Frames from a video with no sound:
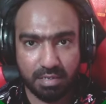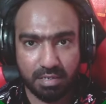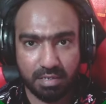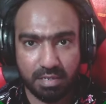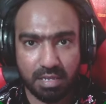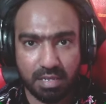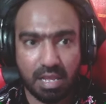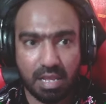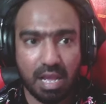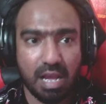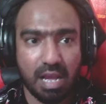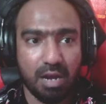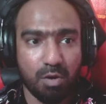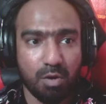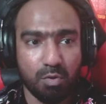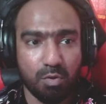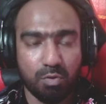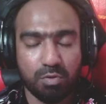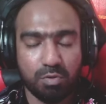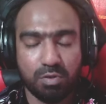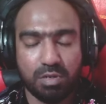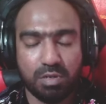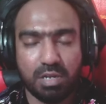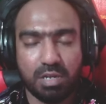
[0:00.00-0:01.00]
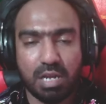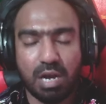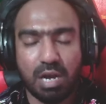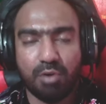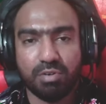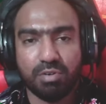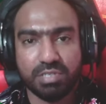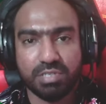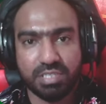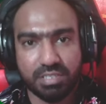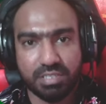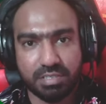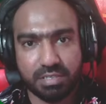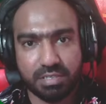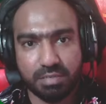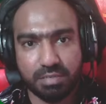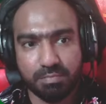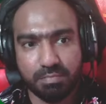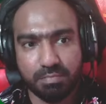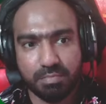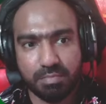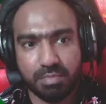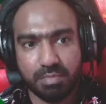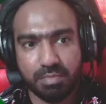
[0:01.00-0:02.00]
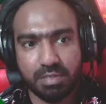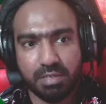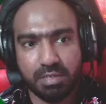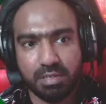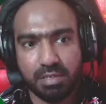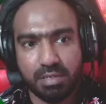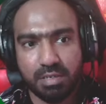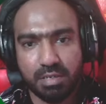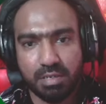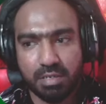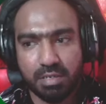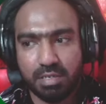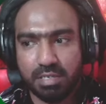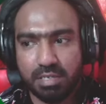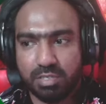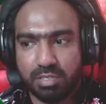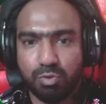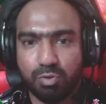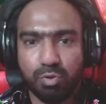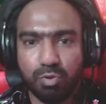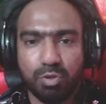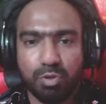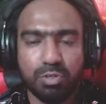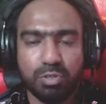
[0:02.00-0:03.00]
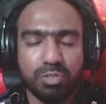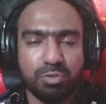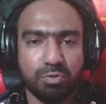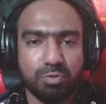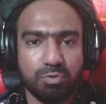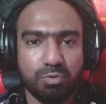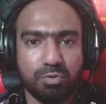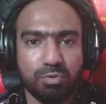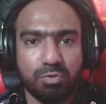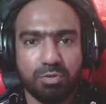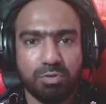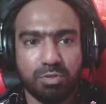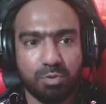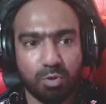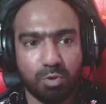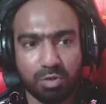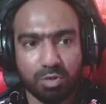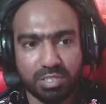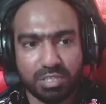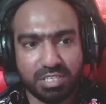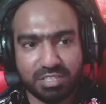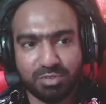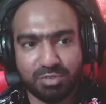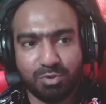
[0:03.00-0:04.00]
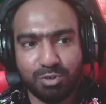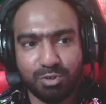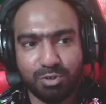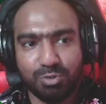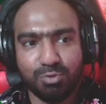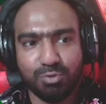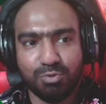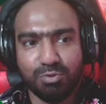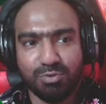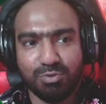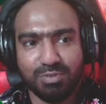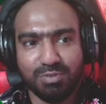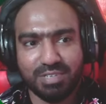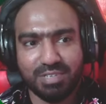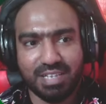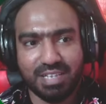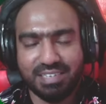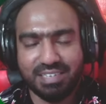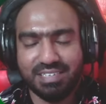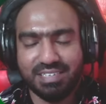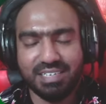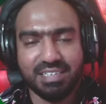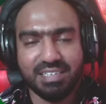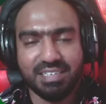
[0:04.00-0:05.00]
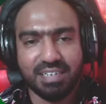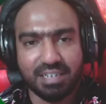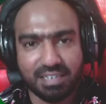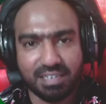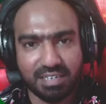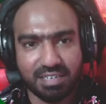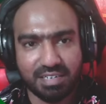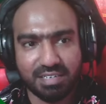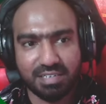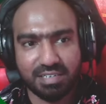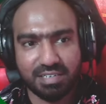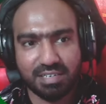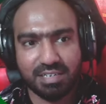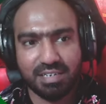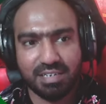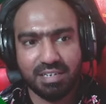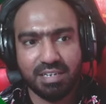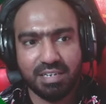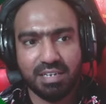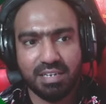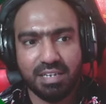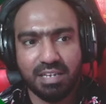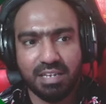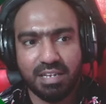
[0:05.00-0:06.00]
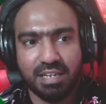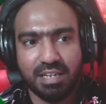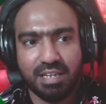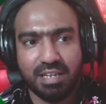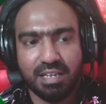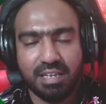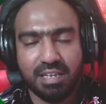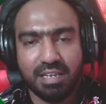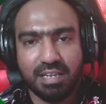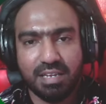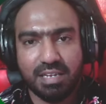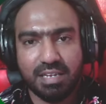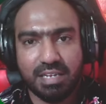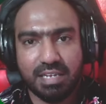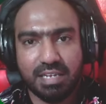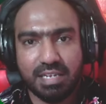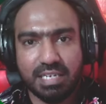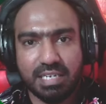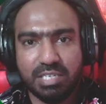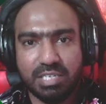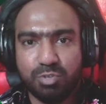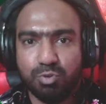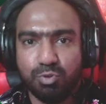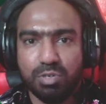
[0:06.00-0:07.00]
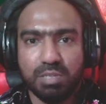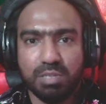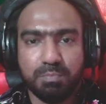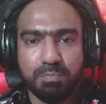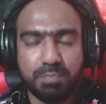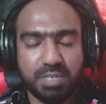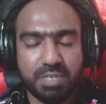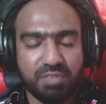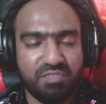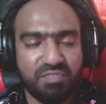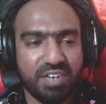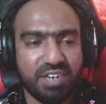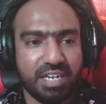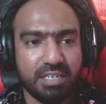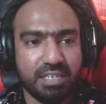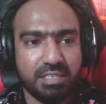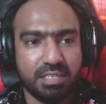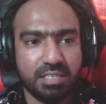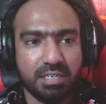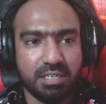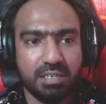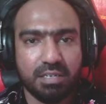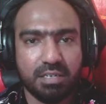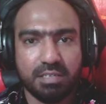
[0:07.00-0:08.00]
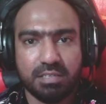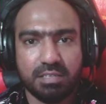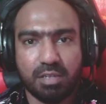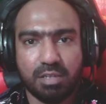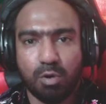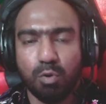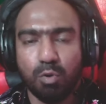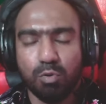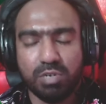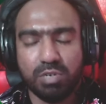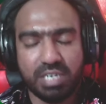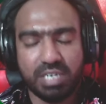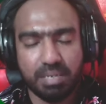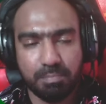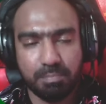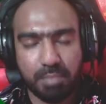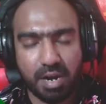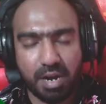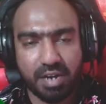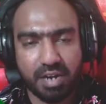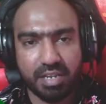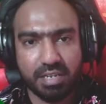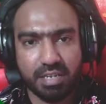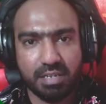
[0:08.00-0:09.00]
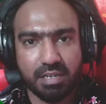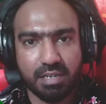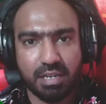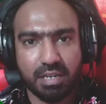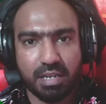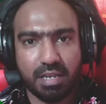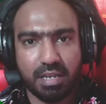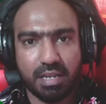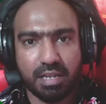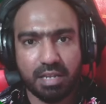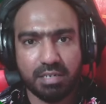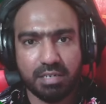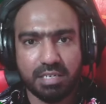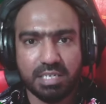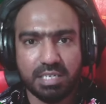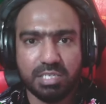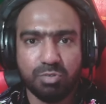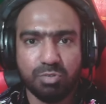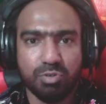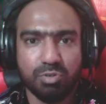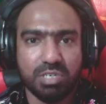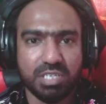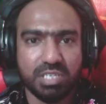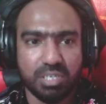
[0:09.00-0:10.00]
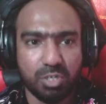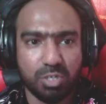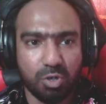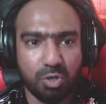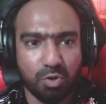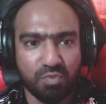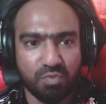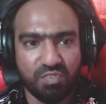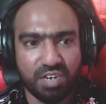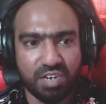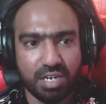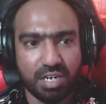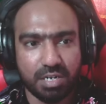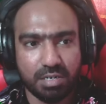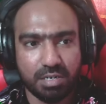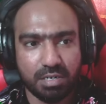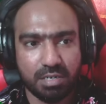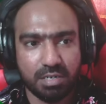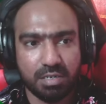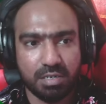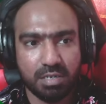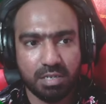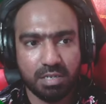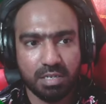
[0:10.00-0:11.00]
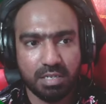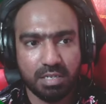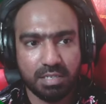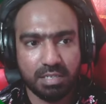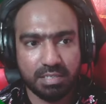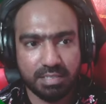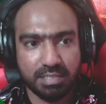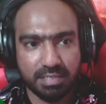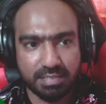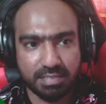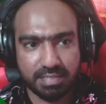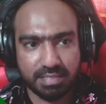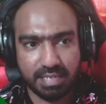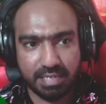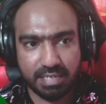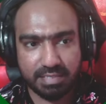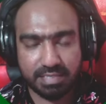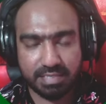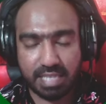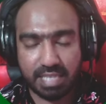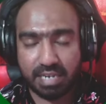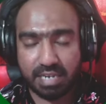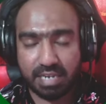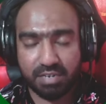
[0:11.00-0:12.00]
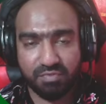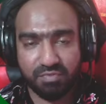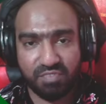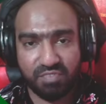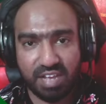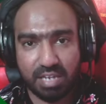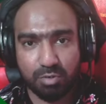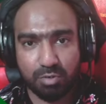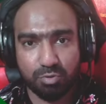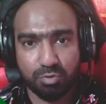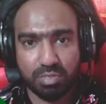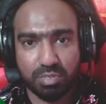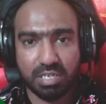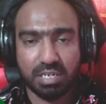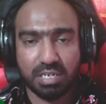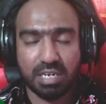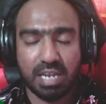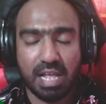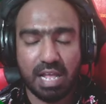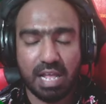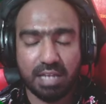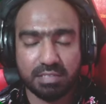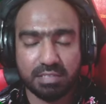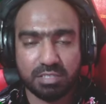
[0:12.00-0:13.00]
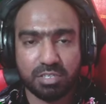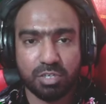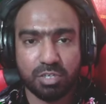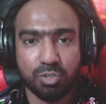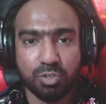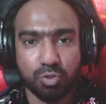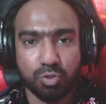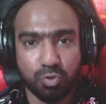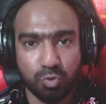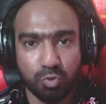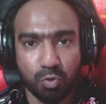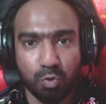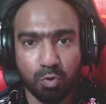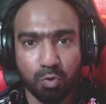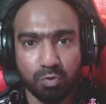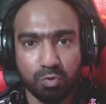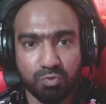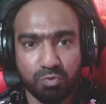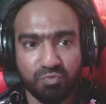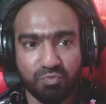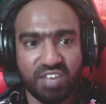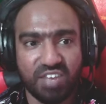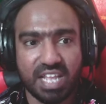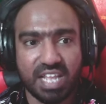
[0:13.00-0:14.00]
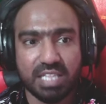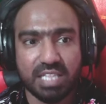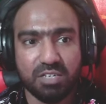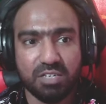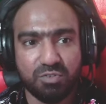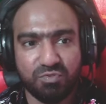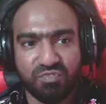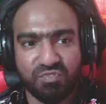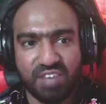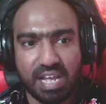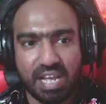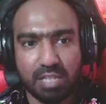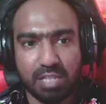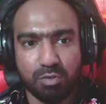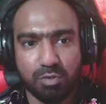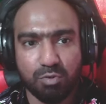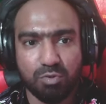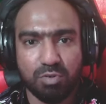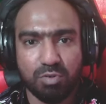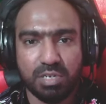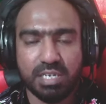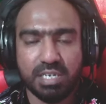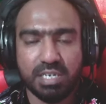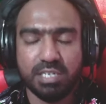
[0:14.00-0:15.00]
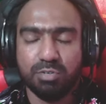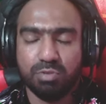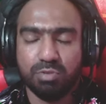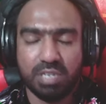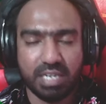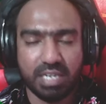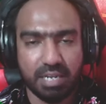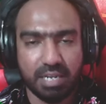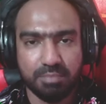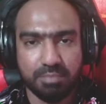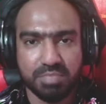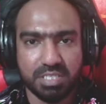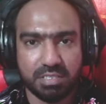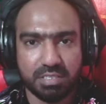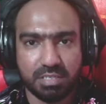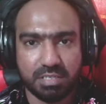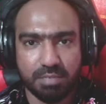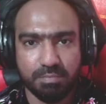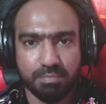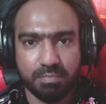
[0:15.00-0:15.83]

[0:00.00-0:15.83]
how our system is going to not just going to like detect it, it will prevent the whole tampering, and it will recover this exact value, the last known valid value, into the game system.